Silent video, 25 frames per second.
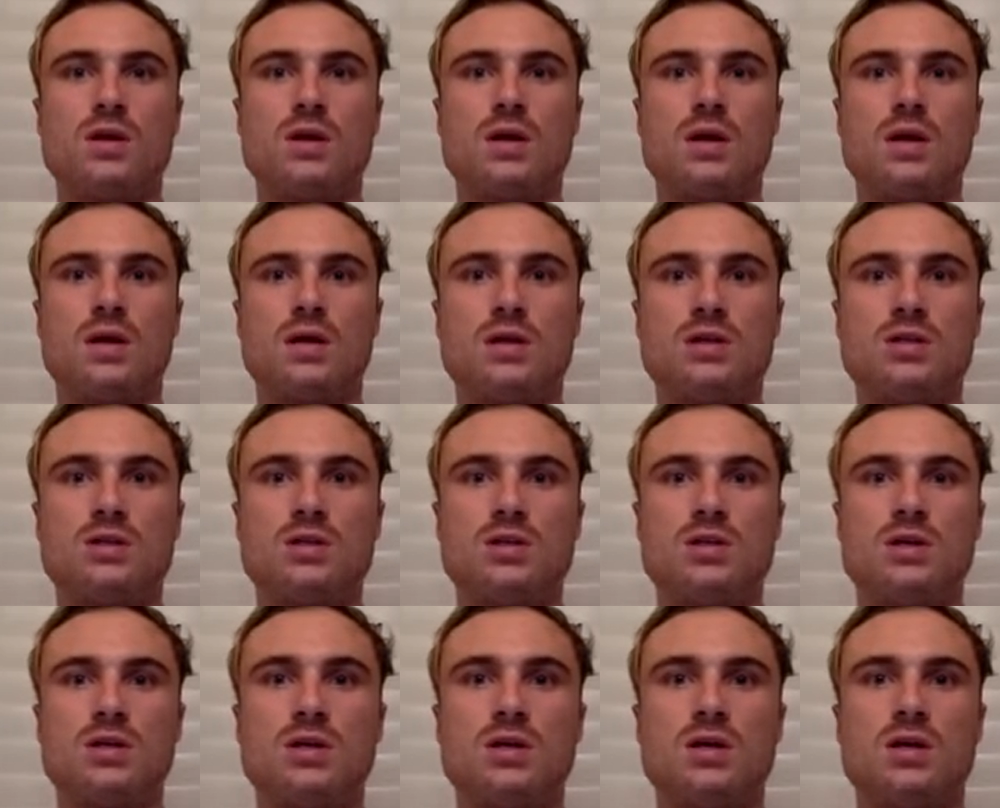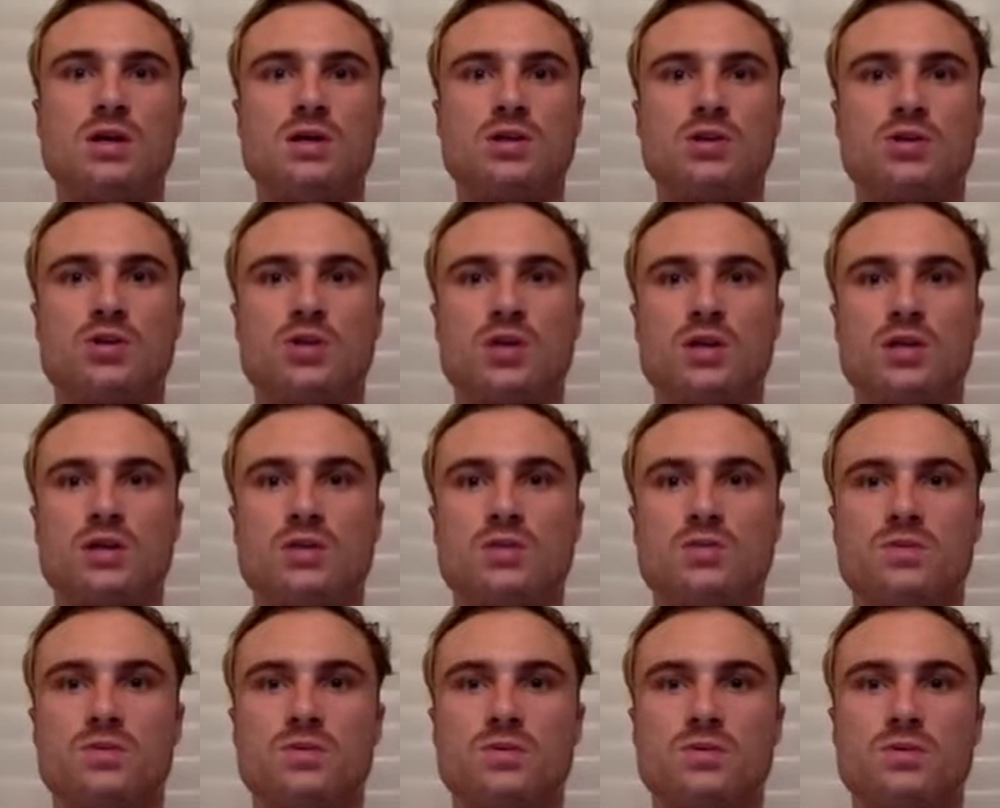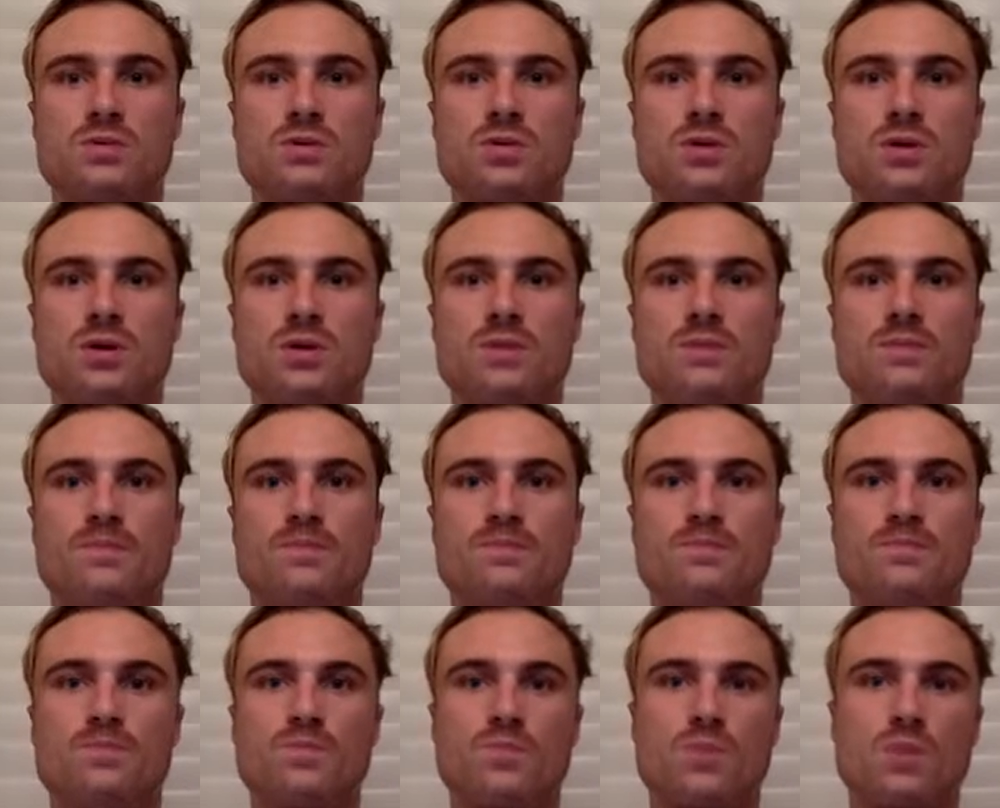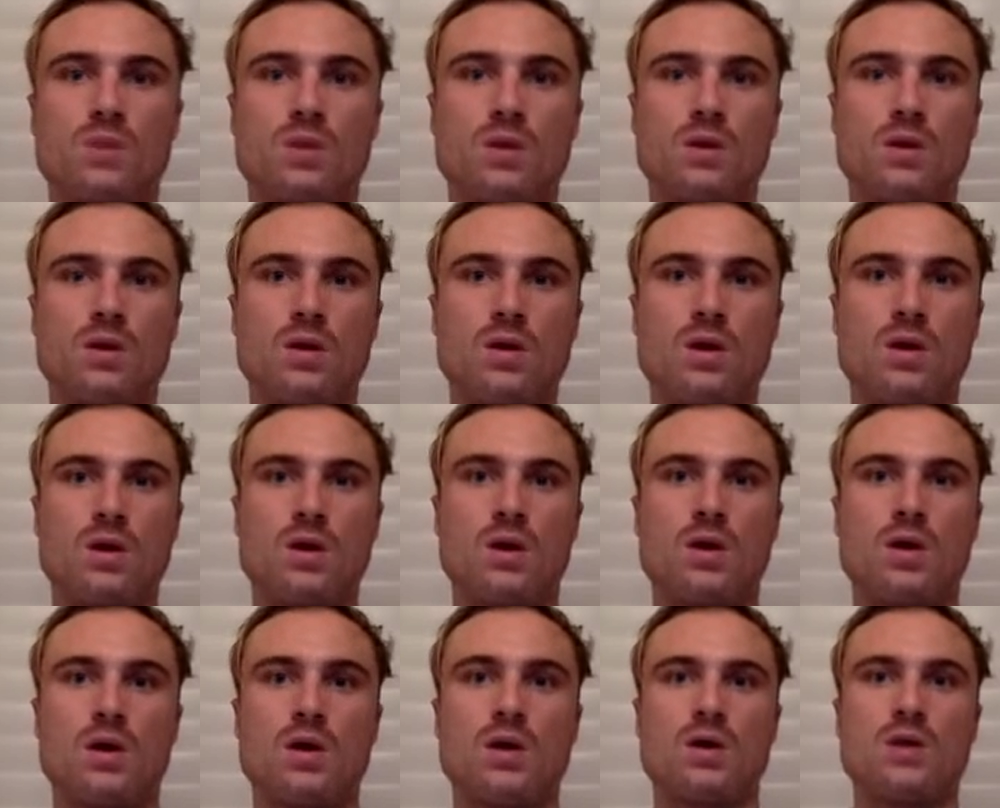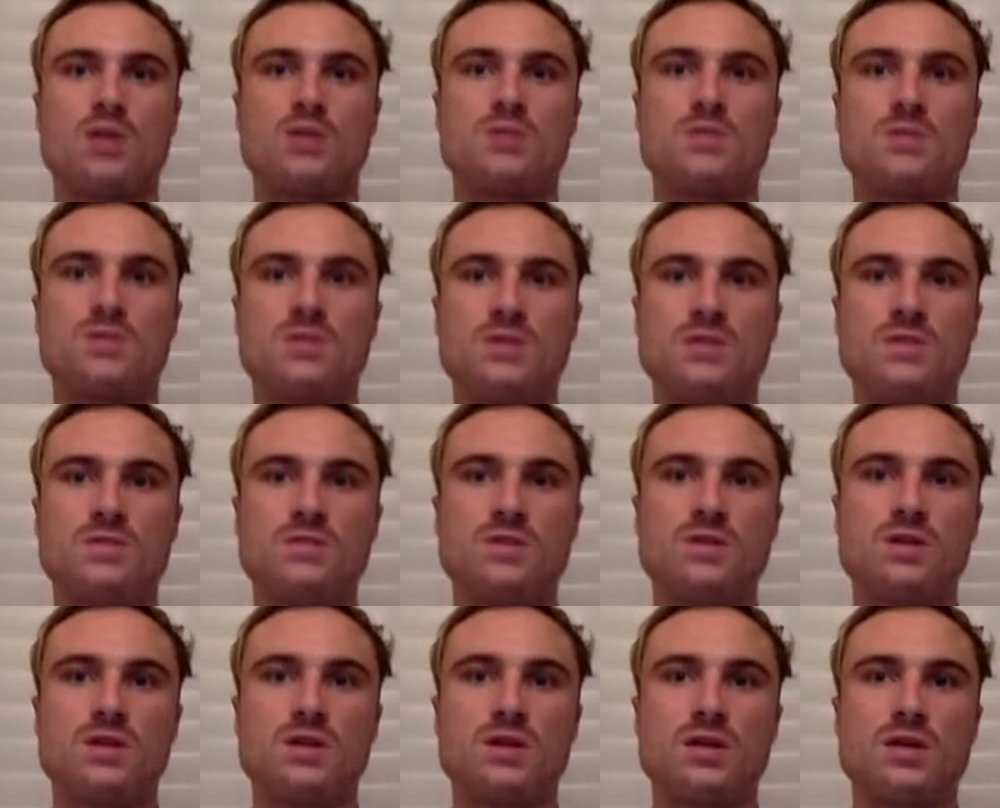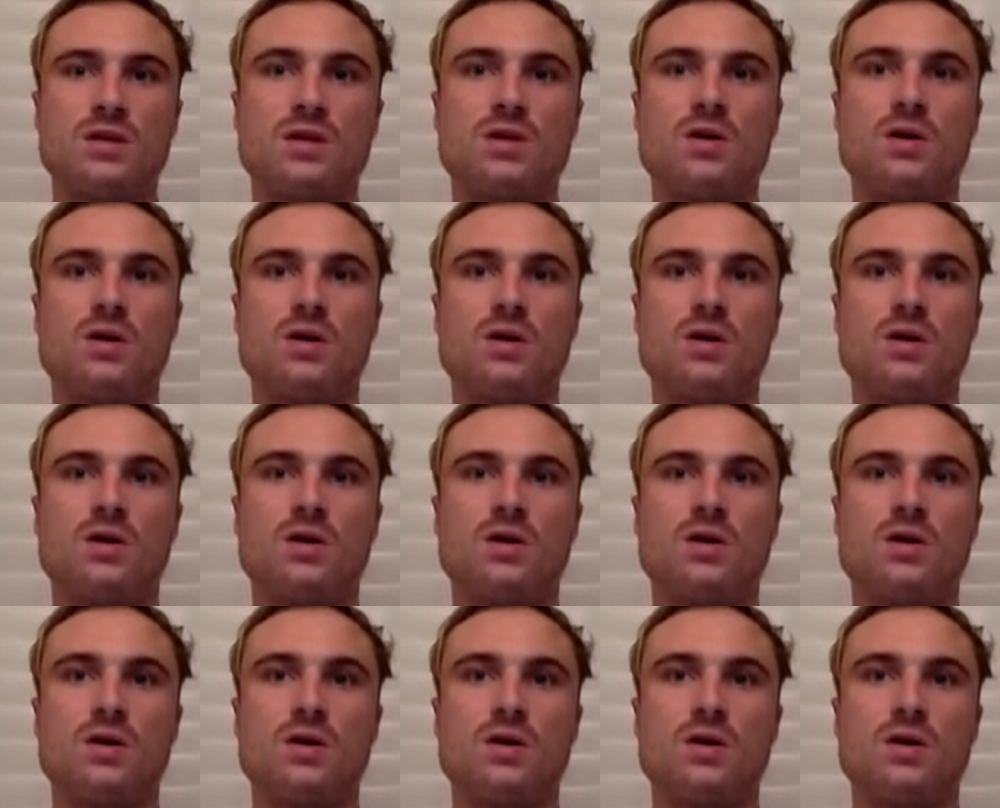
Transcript: energy, and transport time. Specifically,